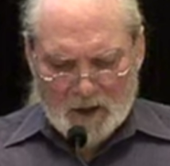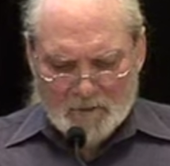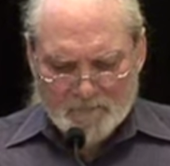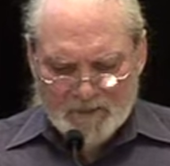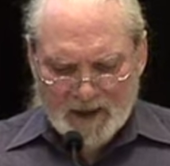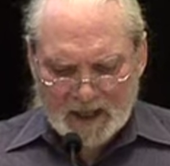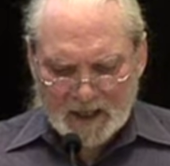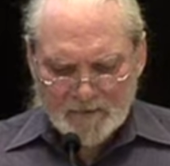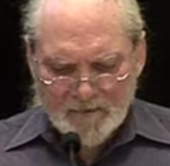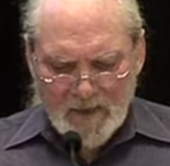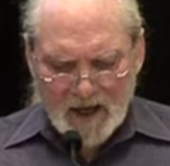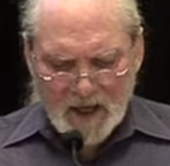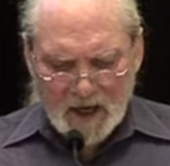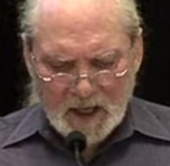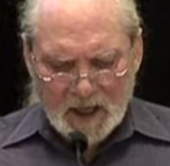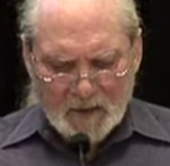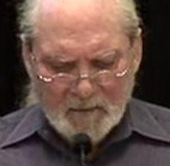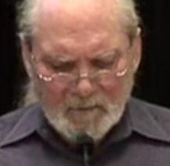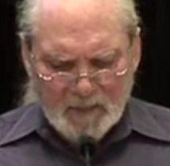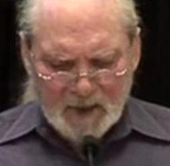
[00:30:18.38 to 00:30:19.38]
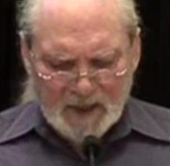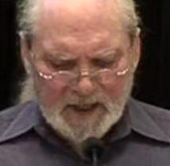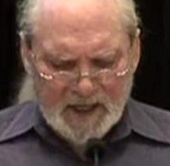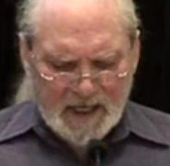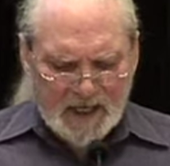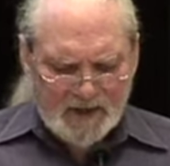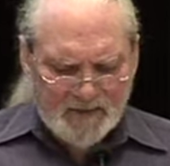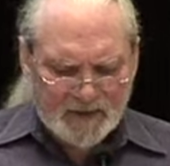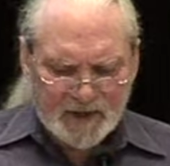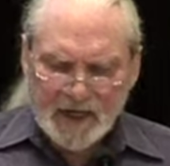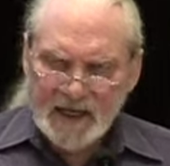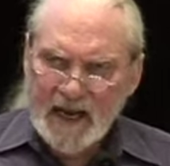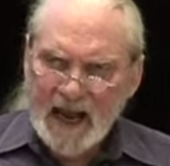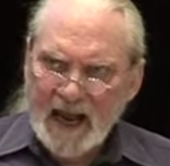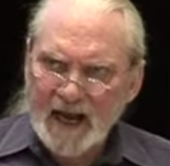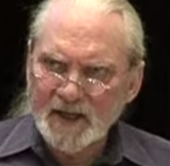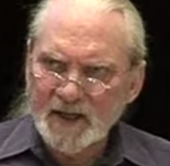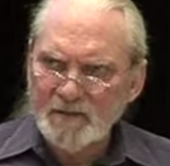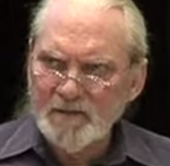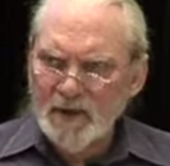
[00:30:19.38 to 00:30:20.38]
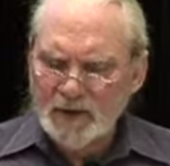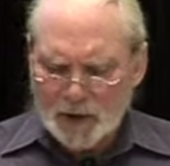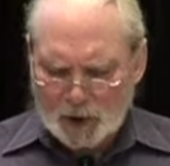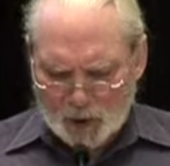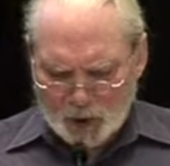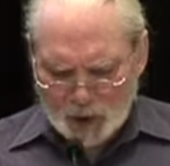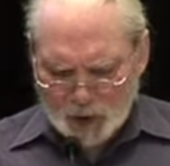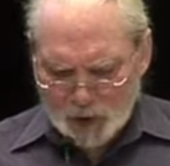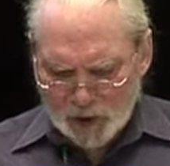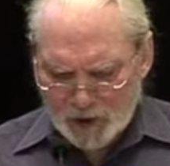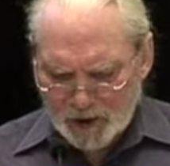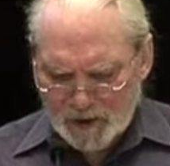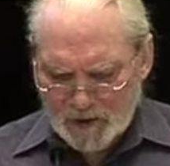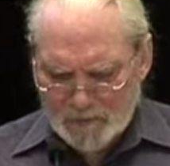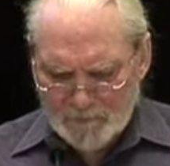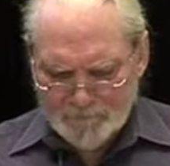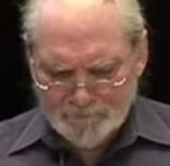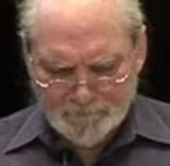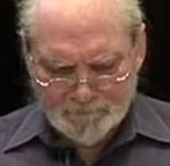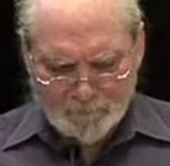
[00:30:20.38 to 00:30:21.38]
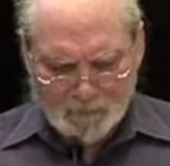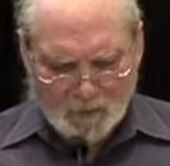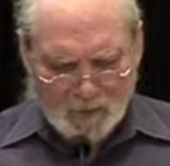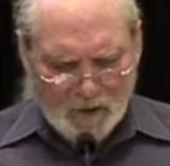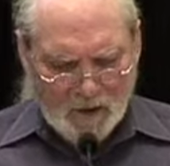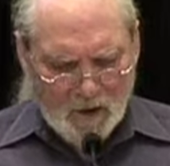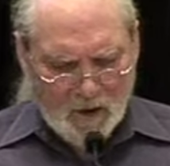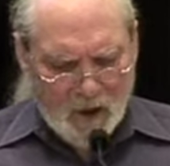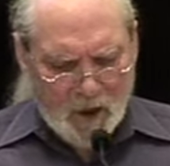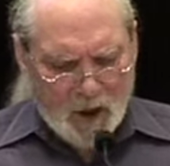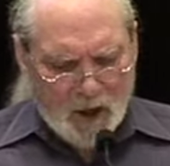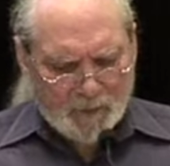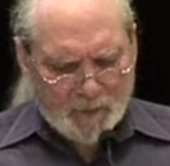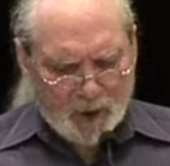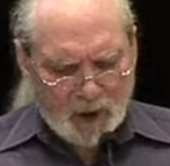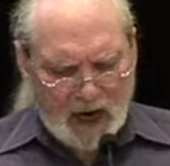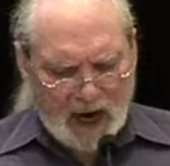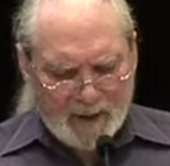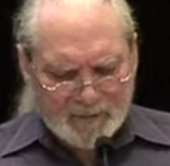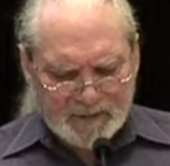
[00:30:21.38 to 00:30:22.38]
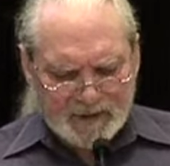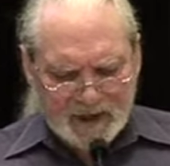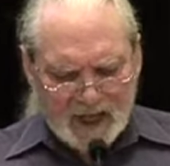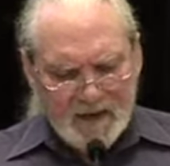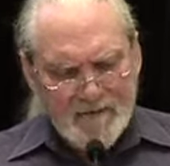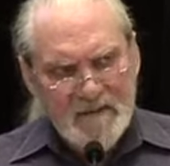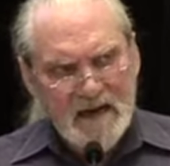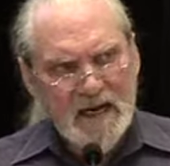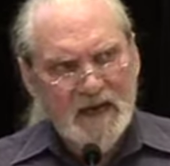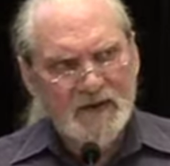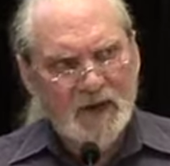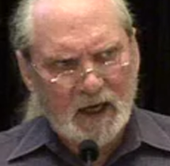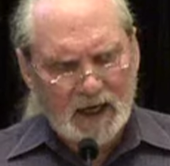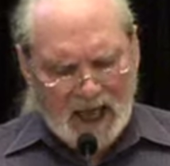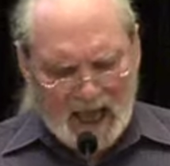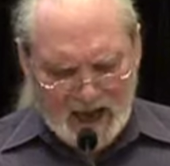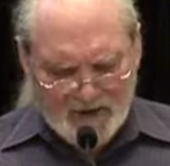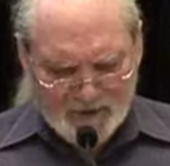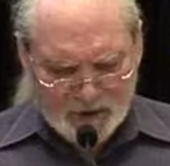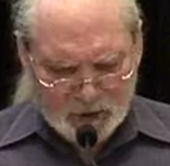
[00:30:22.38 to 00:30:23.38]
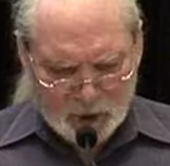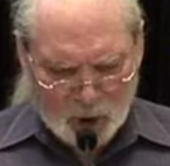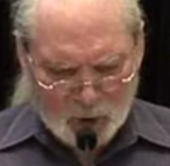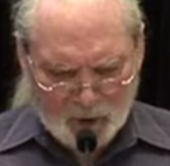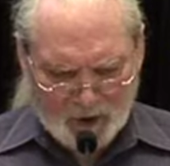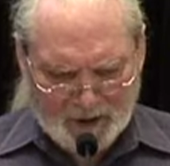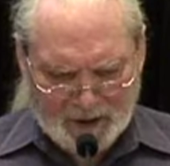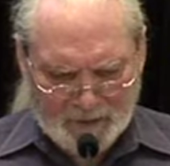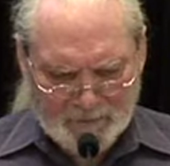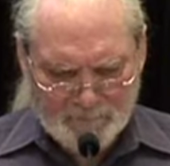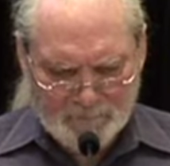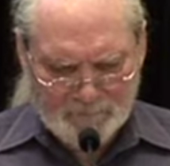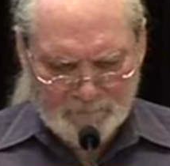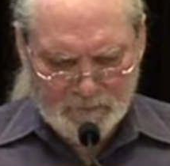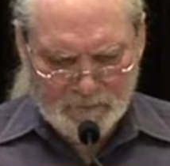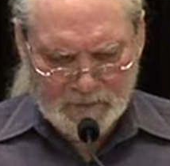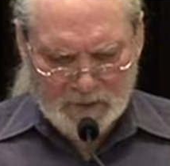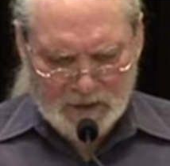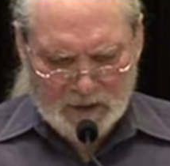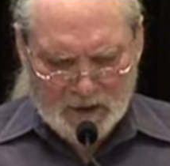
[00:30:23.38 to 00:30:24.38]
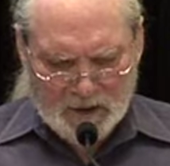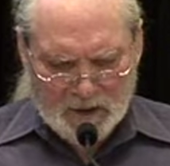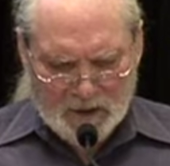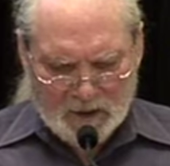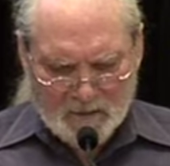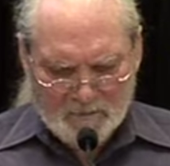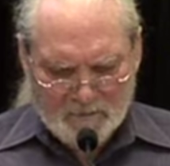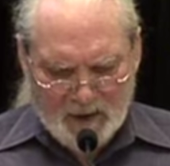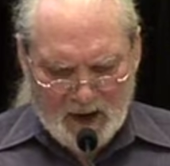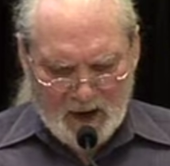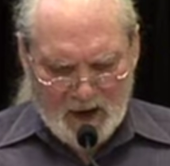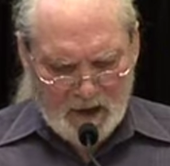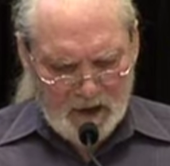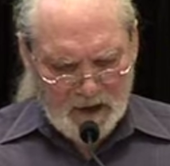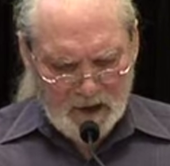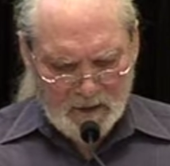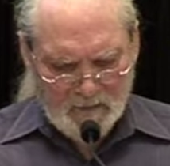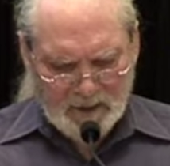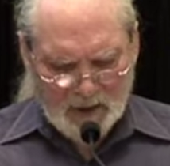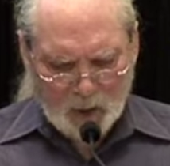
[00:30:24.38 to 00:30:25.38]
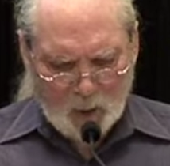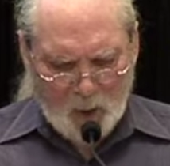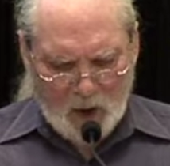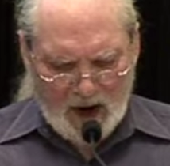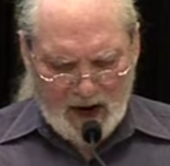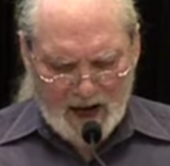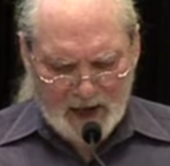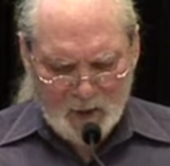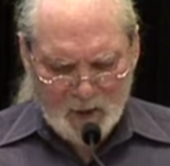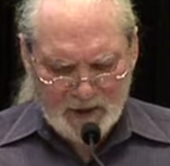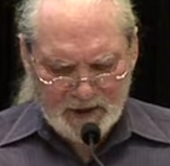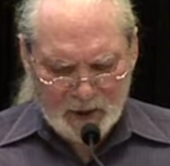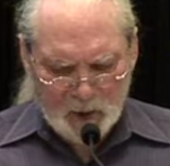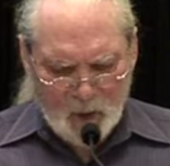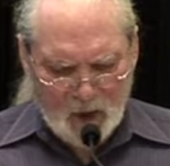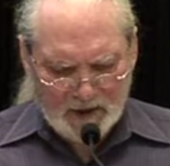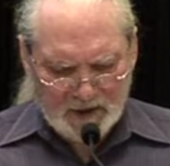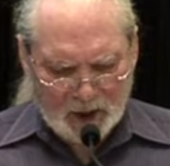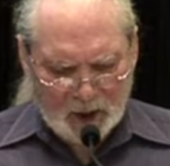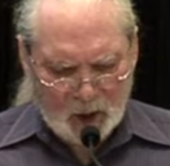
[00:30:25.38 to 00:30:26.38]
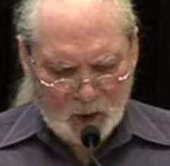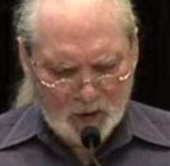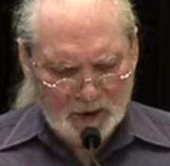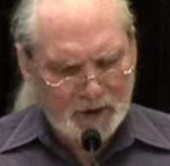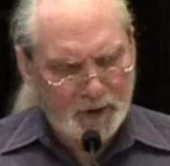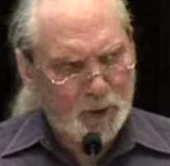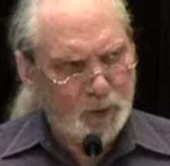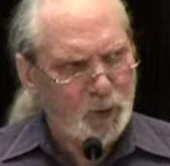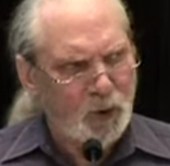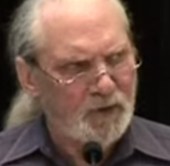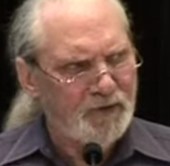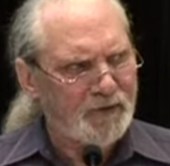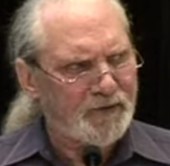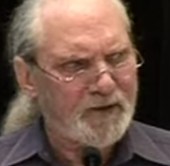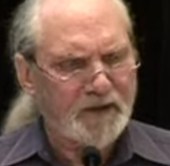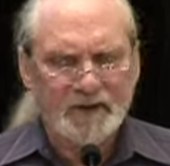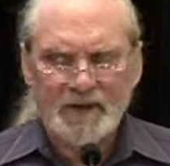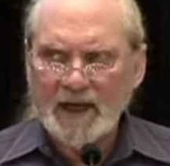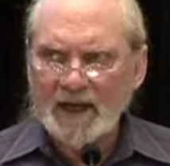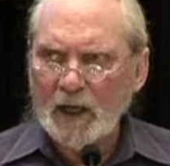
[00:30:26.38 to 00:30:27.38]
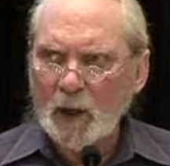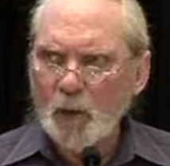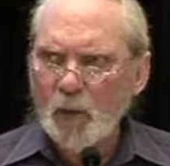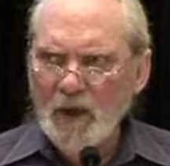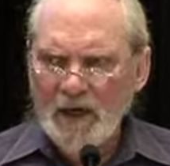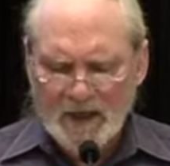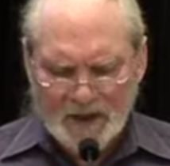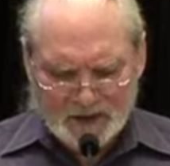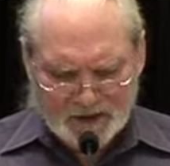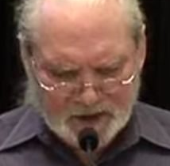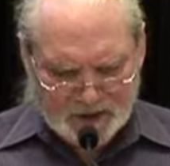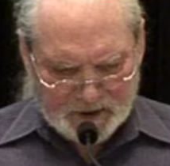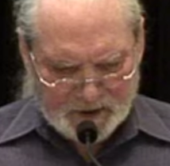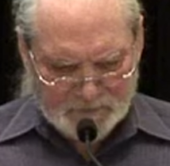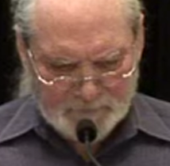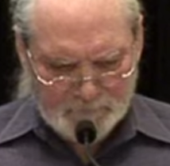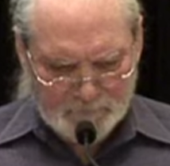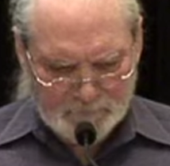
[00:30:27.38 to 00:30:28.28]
Big Min believes he has misheard. Perhaps they mean the lavatory. But why would you want to go to the roof to take a whiz?